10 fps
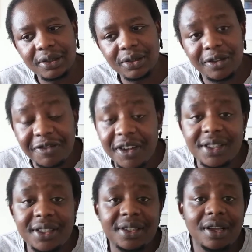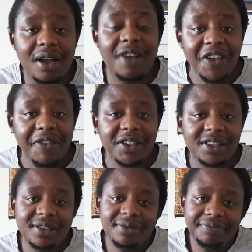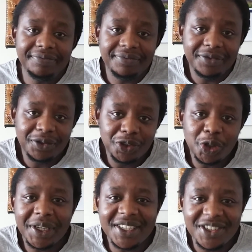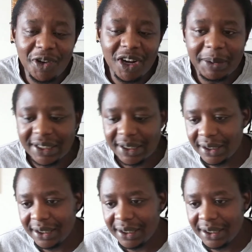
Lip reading: So France are favorites to win this tournament.